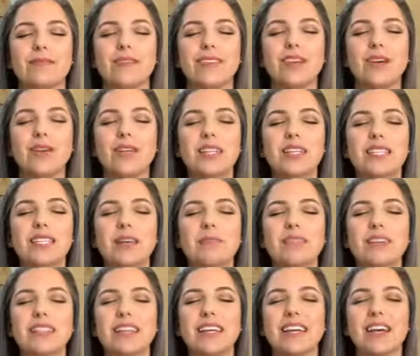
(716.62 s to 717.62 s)
Notice them
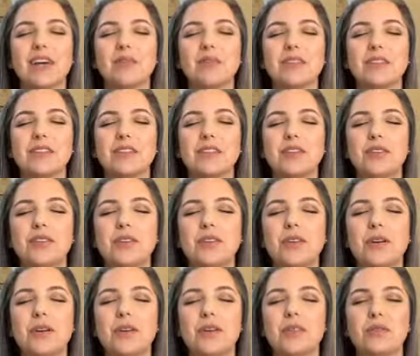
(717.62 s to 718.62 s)
as they come into your
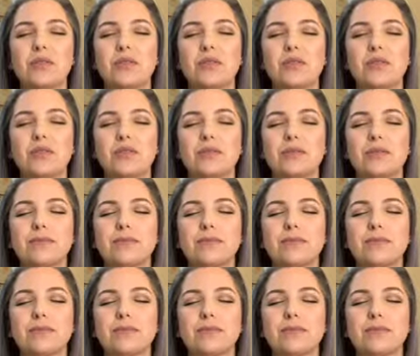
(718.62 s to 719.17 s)
nose.